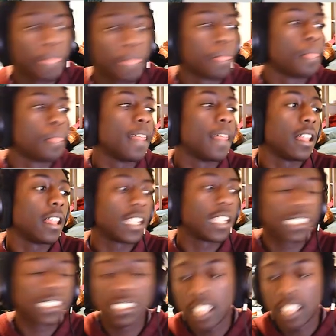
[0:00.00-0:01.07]
Now let's
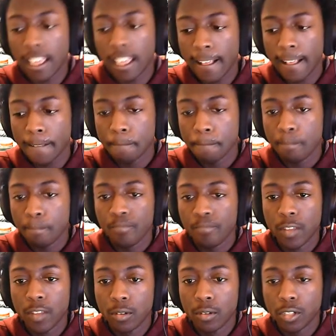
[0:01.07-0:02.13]
say
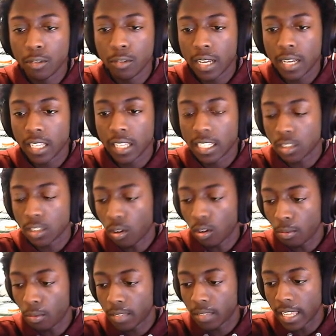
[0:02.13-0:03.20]
you're doing this whole
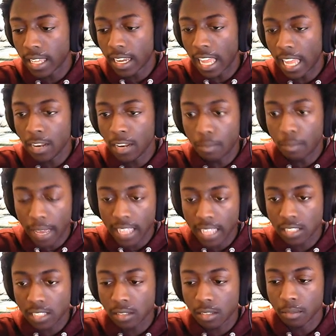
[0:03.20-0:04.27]
thing and you
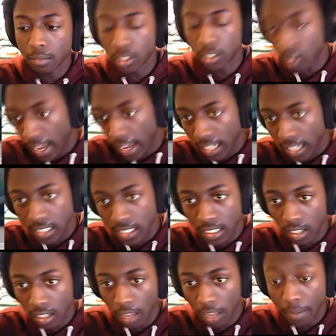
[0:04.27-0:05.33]
based, but Dragon is
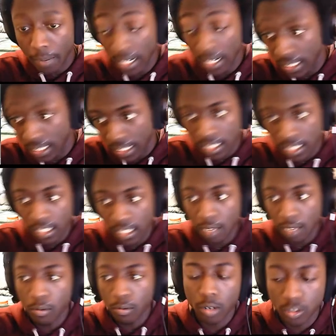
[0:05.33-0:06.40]
still up, and it's a decently
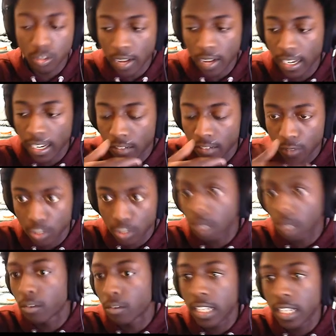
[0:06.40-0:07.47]
important Dragon. For
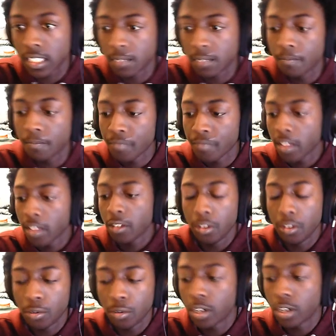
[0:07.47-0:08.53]
some reason,
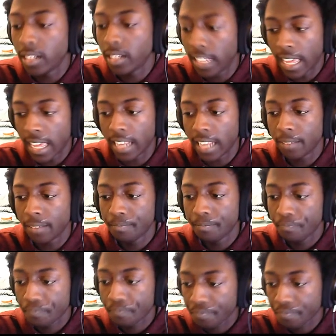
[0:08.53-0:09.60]
you couldn't get it
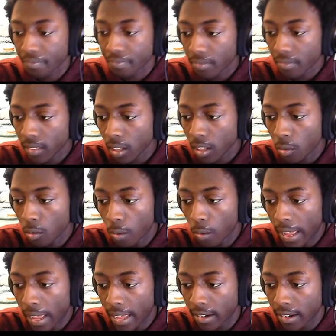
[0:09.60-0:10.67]

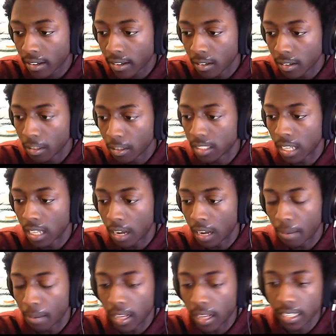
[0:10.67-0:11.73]
when a
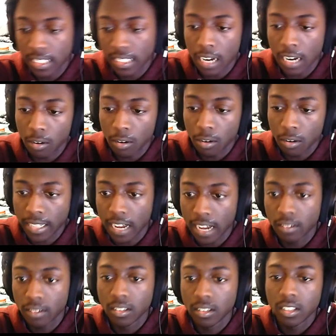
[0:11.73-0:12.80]
bot lane tower went
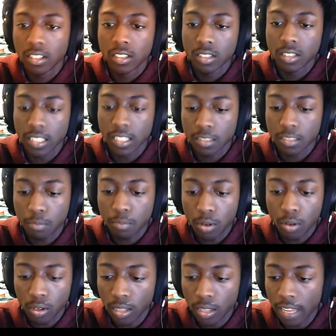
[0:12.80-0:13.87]
down. So let's
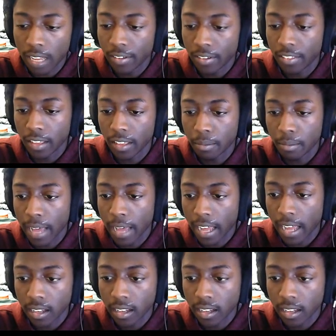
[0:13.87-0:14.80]
pull everything back.